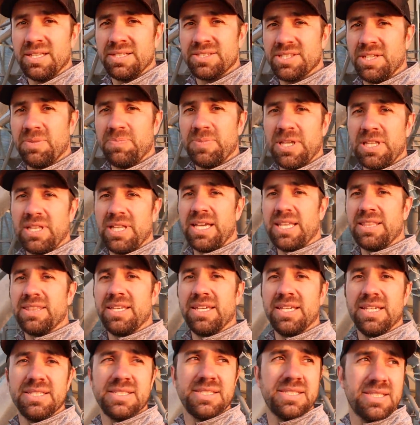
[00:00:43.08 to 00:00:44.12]
Something like
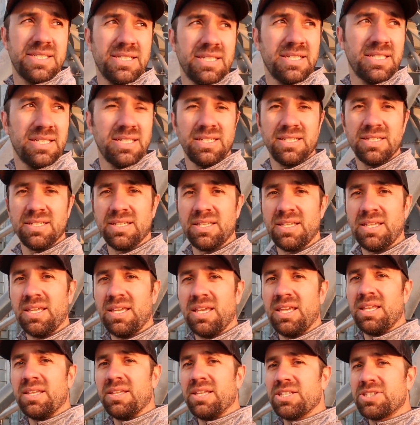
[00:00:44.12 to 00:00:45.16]
this.
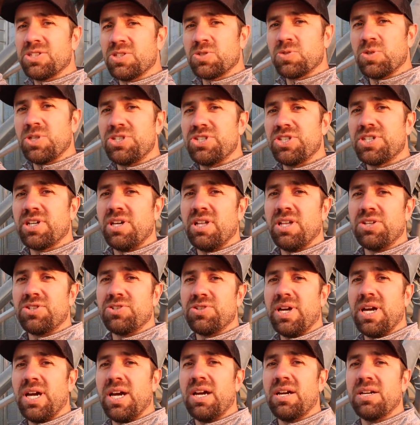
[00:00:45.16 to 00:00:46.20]
This is what you call a
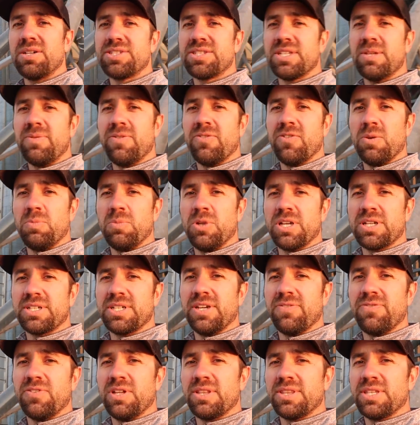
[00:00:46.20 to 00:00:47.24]
dryer. Some of them look
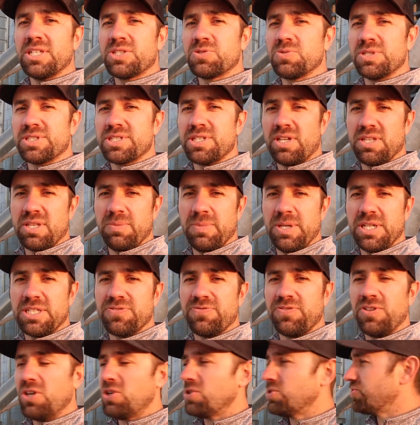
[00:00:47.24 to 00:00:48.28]
different. This one's called the
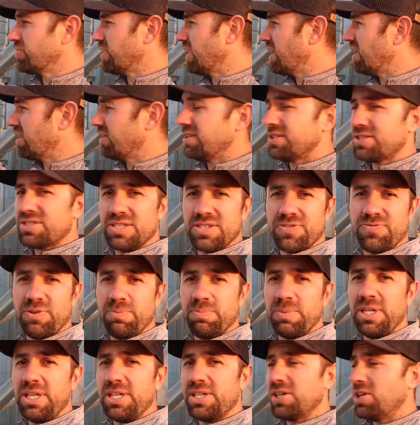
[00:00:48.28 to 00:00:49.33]
mixed flow dryer. This is
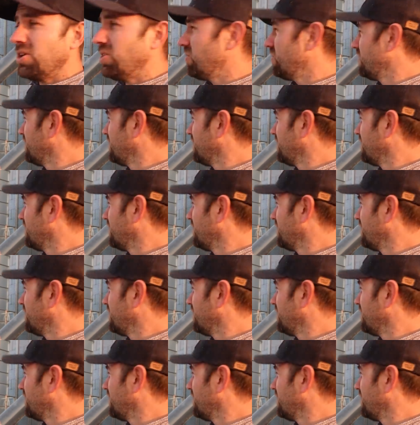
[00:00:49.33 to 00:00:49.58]
from NECO.